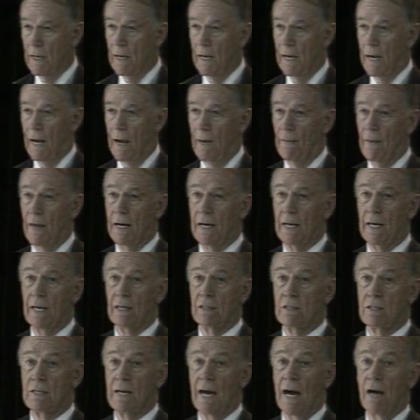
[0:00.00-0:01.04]
And then it
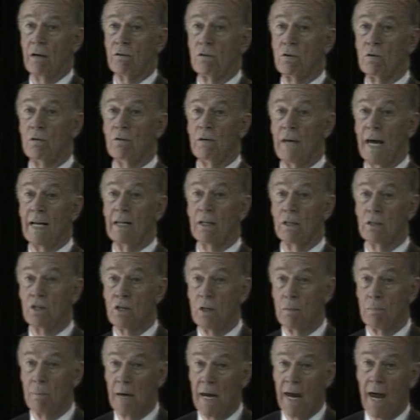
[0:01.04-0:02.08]
gets down to
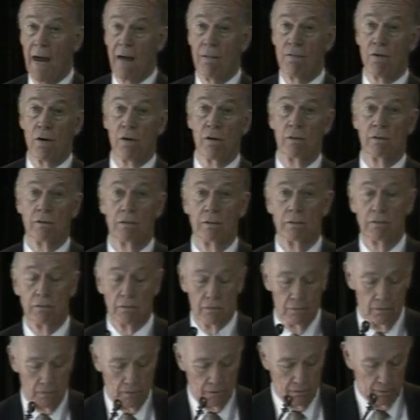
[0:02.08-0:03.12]
negligent behavior.
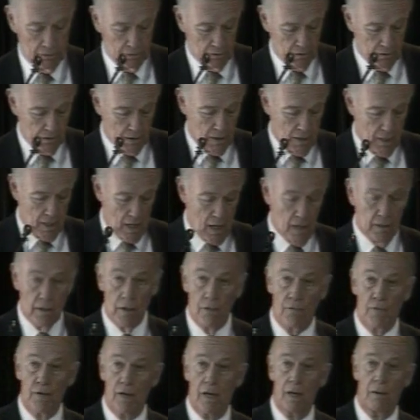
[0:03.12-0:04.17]
I'll never
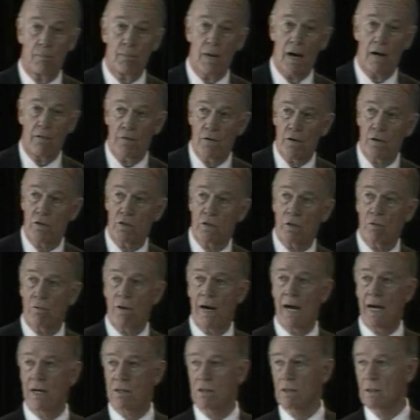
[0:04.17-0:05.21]
forget my first
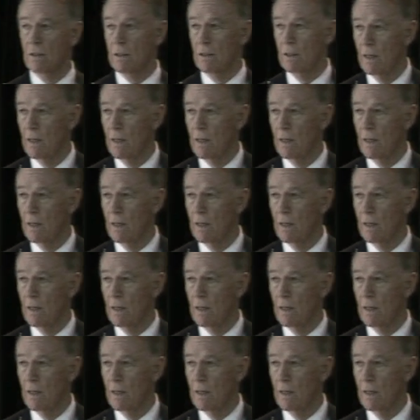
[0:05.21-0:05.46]
arrest, and